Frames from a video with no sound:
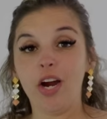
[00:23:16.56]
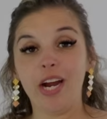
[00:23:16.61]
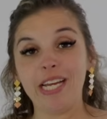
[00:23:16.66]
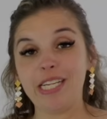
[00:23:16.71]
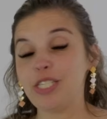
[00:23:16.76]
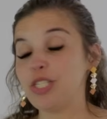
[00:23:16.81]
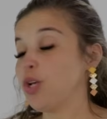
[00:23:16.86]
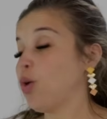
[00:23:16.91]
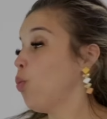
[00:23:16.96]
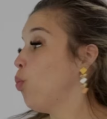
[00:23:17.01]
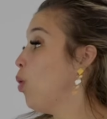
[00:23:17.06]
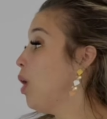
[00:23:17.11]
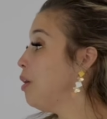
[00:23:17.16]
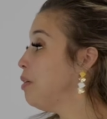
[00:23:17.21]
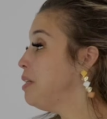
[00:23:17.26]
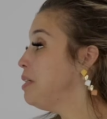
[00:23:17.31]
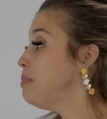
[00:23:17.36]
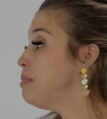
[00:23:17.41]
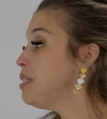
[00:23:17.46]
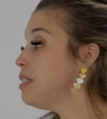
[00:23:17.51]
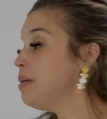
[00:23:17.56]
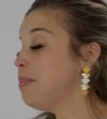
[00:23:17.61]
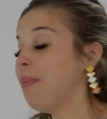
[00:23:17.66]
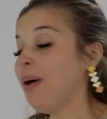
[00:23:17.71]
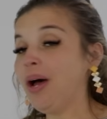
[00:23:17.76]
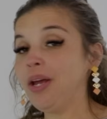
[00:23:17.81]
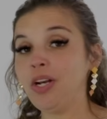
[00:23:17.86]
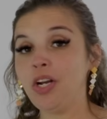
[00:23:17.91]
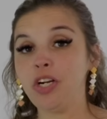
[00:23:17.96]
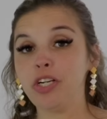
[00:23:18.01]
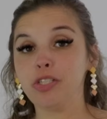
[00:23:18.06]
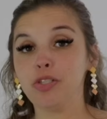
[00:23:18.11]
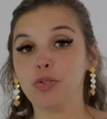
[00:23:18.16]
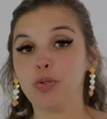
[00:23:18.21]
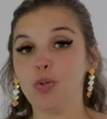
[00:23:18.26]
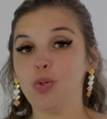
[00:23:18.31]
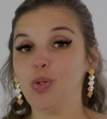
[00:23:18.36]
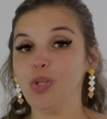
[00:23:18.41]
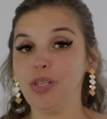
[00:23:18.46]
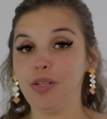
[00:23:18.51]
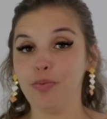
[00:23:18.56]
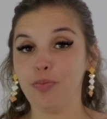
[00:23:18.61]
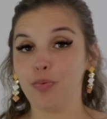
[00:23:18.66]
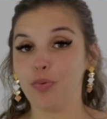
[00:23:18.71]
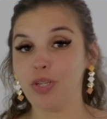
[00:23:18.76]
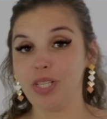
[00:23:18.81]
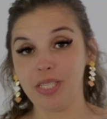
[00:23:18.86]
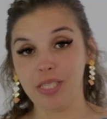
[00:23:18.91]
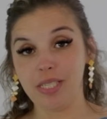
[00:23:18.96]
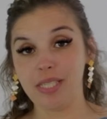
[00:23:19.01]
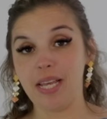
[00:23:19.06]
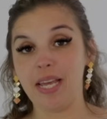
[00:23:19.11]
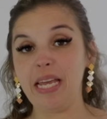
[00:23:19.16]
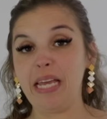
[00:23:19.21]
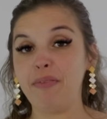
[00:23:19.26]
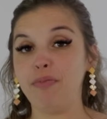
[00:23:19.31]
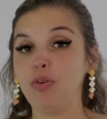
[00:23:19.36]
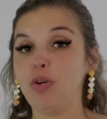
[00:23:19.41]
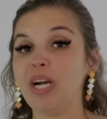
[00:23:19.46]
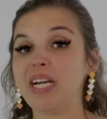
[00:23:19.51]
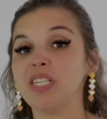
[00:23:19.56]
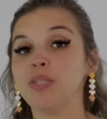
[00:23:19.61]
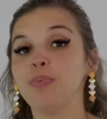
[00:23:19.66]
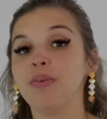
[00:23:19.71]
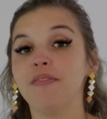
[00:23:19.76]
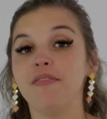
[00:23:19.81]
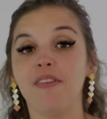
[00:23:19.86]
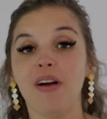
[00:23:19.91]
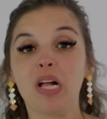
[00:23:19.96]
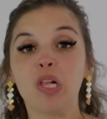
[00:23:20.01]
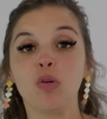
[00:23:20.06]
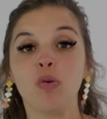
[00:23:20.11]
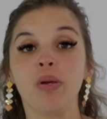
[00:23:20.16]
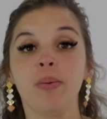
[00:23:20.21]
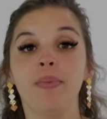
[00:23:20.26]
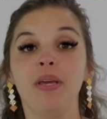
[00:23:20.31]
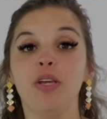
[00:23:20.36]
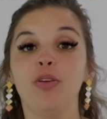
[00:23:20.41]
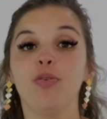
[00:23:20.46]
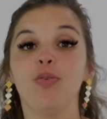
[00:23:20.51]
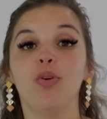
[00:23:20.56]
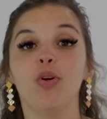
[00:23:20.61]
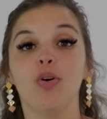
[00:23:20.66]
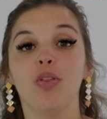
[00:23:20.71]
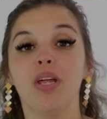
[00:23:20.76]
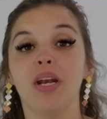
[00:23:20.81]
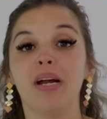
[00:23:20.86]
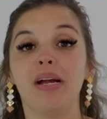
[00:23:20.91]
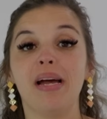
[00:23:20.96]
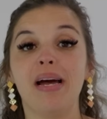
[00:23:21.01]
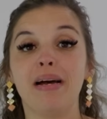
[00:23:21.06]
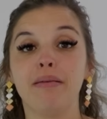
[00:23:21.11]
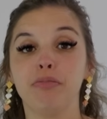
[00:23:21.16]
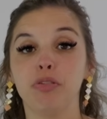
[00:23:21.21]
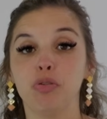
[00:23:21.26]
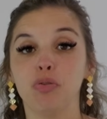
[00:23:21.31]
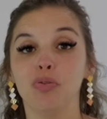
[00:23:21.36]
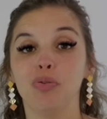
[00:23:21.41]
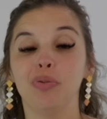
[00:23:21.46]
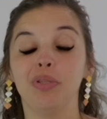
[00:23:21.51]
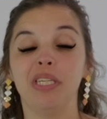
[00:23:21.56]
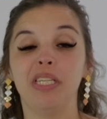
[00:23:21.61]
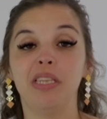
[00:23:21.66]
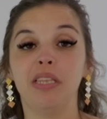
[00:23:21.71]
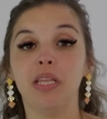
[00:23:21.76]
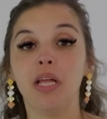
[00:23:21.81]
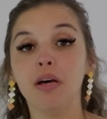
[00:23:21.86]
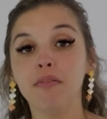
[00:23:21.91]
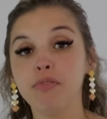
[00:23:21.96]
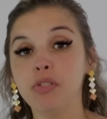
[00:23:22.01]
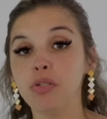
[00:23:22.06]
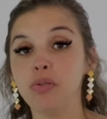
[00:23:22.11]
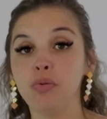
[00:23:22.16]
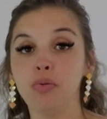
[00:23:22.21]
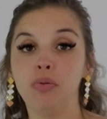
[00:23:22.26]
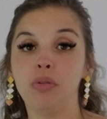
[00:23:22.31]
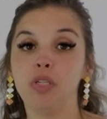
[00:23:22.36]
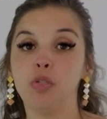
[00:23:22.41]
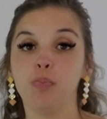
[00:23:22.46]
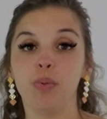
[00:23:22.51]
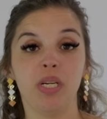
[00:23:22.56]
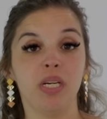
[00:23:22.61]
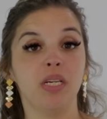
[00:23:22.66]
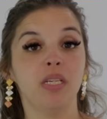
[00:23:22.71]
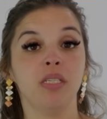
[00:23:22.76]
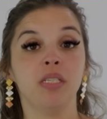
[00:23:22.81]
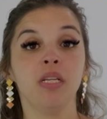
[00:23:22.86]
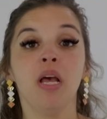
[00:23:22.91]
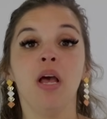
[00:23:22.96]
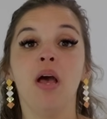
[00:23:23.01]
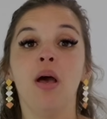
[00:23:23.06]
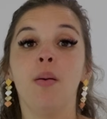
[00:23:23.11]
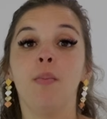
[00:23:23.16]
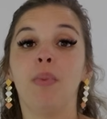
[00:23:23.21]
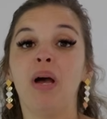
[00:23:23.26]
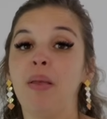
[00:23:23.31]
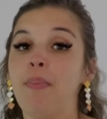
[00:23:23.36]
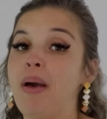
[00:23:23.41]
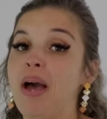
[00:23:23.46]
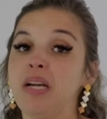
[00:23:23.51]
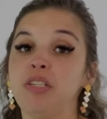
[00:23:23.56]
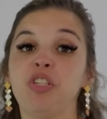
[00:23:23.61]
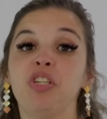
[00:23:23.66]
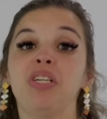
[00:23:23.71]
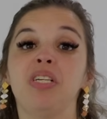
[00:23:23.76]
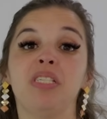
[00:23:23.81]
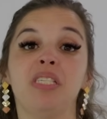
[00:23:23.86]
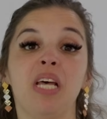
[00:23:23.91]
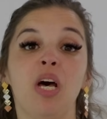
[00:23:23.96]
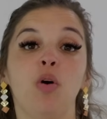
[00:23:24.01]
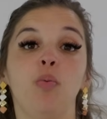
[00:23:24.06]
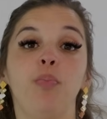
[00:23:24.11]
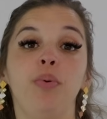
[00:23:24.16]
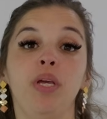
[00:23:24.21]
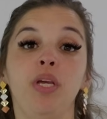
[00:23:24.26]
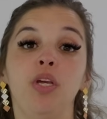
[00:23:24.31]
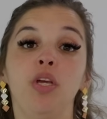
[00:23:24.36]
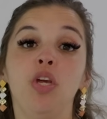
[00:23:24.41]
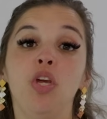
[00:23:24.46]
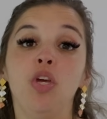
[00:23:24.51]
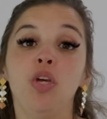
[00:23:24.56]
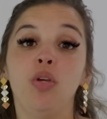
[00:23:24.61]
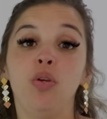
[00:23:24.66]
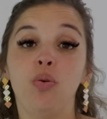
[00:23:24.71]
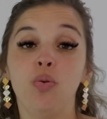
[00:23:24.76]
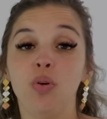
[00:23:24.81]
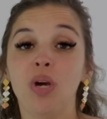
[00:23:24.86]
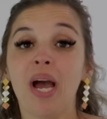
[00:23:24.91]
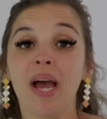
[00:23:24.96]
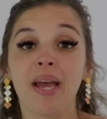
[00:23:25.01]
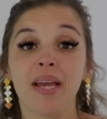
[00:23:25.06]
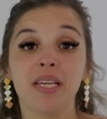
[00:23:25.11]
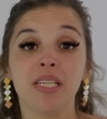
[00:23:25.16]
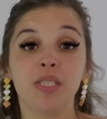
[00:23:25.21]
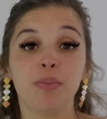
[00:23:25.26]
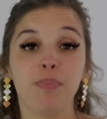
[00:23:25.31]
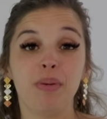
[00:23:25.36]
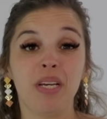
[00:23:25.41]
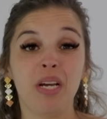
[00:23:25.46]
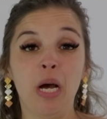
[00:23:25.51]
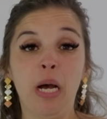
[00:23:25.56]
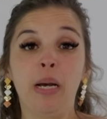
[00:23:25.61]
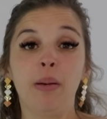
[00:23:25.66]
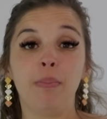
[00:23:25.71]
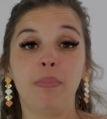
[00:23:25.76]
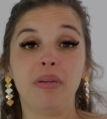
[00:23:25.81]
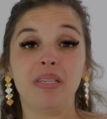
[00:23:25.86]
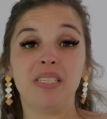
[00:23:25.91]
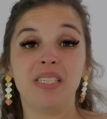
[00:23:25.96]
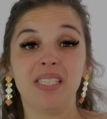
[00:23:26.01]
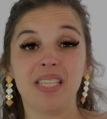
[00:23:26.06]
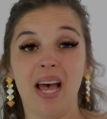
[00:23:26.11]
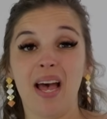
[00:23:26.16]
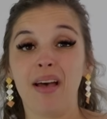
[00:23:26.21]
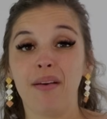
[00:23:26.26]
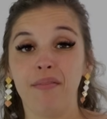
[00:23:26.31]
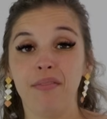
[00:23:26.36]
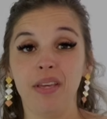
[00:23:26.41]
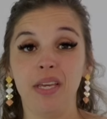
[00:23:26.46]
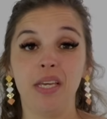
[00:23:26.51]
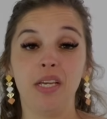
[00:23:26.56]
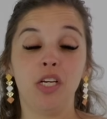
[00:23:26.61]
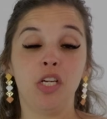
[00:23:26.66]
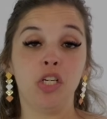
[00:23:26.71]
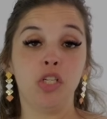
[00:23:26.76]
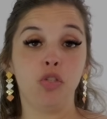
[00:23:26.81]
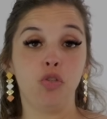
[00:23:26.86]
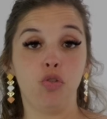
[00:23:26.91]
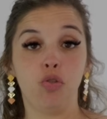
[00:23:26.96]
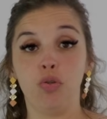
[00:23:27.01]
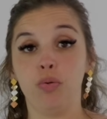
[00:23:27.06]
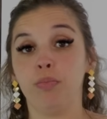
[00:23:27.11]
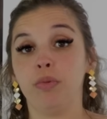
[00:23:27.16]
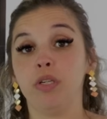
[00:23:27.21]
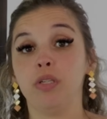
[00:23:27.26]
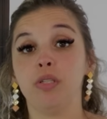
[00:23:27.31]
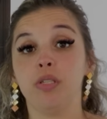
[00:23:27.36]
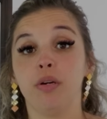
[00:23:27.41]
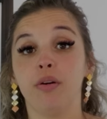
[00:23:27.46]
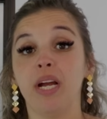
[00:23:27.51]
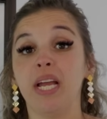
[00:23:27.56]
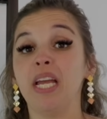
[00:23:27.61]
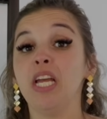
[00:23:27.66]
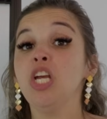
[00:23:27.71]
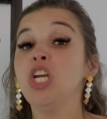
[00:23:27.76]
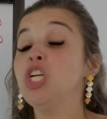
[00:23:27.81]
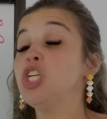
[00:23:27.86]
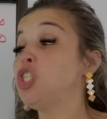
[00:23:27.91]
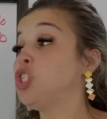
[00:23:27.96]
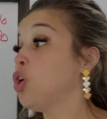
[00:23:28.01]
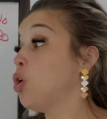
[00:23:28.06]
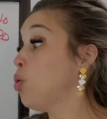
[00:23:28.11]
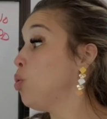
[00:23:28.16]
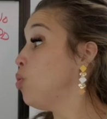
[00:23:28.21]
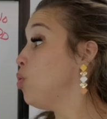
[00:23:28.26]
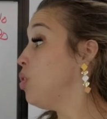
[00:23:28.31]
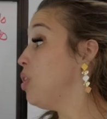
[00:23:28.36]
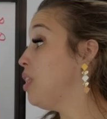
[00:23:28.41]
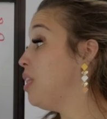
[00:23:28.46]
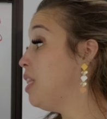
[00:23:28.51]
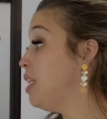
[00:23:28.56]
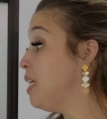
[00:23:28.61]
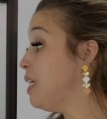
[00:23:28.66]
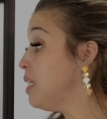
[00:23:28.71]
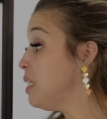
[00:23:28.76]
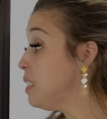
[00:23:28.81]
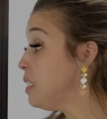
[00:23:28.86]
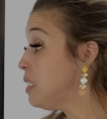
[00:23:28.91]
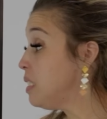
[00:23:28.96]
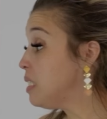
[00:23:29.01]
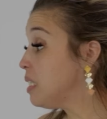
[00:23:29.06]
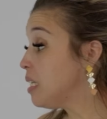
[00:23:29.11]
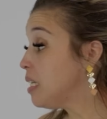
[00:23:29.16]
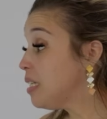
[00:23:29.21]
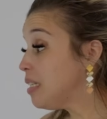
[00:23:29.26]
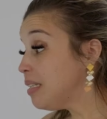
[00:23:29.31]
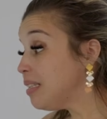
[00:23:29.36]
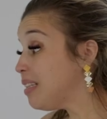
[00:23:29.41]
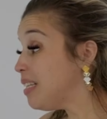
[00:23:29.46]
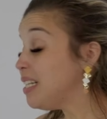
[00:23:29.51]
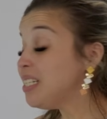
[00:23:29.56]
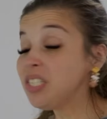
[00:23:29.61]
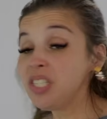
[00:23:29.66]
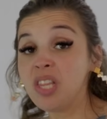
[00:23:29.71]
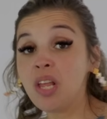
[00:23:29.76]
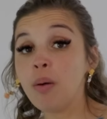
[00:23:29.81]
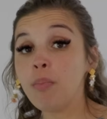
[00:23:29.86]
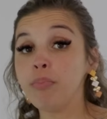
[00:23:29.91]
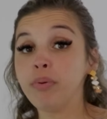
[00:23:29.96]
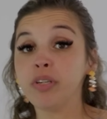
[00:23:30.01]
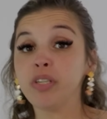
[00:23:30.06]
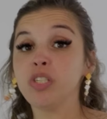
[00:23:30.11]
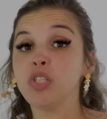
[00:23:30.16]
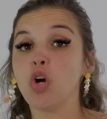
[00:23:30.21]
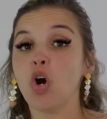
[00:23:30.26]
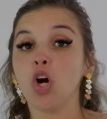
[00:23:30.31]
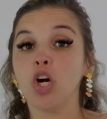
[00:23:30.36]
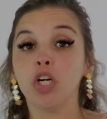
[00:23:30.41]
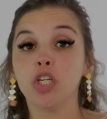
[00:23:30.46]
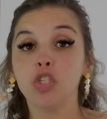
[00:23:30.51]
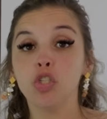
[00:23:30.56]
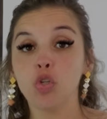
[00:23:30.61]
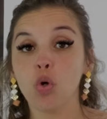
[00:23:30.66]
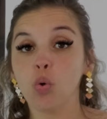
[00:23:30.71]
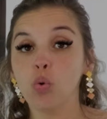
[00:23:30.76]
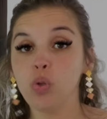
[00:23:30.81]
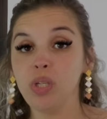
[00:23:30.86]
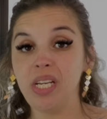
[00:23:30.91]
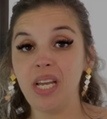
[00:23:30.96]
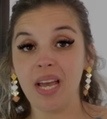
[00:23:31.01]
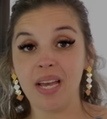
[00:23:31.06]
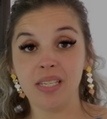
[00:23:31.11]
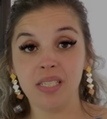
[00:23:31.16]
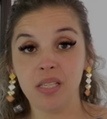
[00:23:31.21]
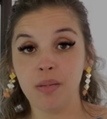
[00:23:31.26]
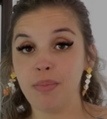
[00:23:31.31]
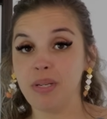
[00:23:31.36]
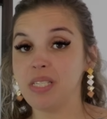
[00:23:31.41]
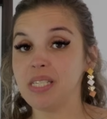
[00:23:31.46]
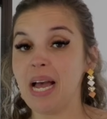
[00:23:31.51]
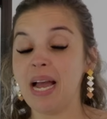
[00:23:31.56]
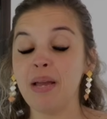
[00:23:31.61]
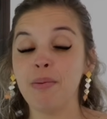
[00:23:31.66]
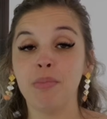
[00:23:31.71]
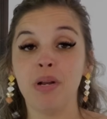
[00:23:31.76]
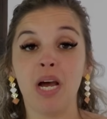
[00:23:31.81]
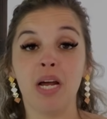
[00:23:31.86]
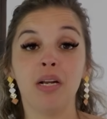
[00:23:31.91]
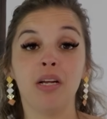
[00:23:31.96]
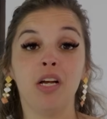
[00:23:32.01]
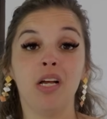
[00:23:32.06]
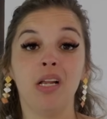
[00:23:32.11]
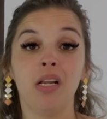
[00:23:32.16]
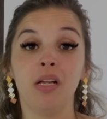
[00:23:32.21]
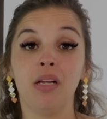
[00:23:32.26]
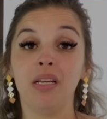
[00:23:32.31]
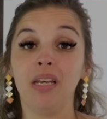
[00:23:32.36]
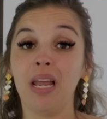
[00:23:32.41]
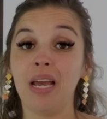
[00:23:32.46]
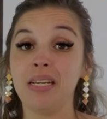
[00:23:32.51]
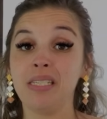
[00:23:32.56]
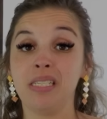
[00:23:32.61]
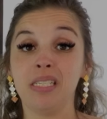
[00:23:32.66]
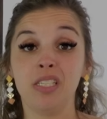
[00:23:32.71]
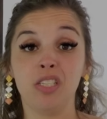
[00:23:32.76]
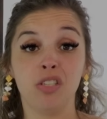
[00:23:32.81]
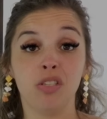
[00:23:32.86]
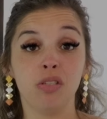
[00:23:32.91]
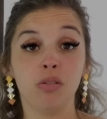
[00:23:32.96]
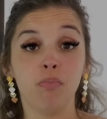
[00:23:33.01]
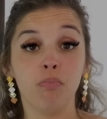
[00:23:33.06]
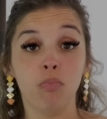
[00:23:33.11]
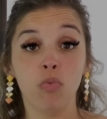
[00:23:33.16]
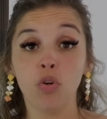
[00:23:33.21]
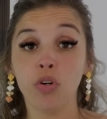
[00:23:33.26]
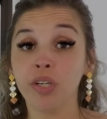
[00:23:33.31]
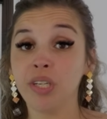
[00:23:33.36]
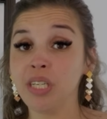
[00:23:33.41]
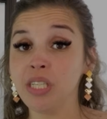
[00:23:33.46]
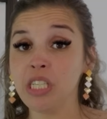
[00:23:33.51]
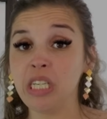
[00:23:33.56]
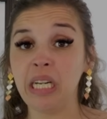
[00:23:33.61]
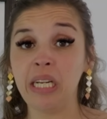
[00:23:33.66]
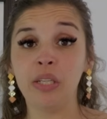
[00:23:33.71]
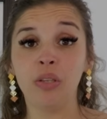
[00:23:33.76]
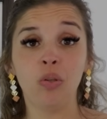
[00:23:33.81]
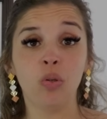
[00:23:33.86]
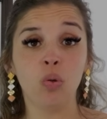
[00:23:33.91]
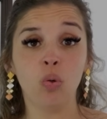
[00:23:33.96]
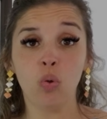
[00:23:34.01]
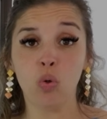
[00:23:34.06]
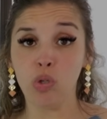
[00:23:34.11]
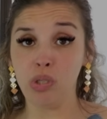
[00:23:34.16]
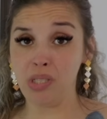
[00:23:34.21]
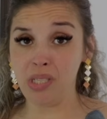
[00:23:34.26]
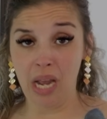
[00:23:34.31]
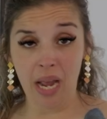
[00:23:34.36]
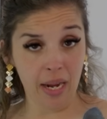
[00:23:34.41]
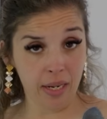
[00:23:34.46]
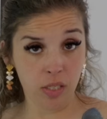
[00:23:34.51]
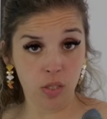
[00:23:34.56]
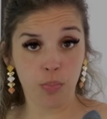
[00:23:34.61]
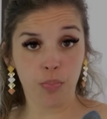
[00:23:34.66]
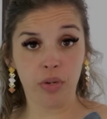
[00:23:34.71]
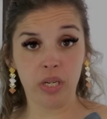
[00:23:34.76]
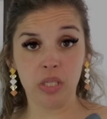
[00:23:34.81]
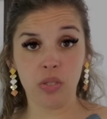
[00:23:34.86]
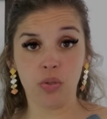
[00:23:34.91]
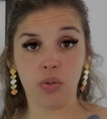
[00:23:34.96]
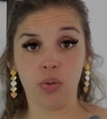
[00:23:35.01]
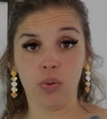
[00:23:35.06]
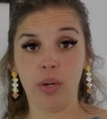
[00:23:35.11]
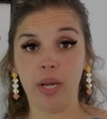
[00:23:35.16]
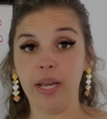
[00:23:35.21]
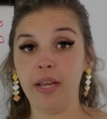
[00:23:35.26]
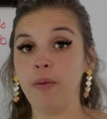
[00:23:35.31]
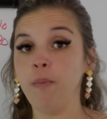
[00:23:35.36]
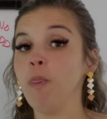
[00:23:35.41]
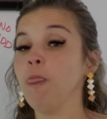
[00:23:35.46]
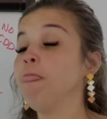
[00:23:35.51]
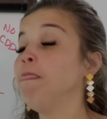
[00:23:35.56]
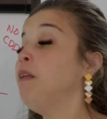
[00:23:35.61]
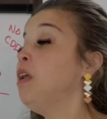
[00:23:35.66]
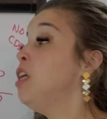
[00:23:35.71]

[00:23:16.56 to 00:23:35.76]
All right, so welcome to Monarch School of Real Estate. If you guys been following me, you know that I absolutely love to do this because my passion is helping you guys become savvy consumers, all right? So this these numbers are solely estimates. I'm not a licensed mortgage lender or tax appraiser, okay?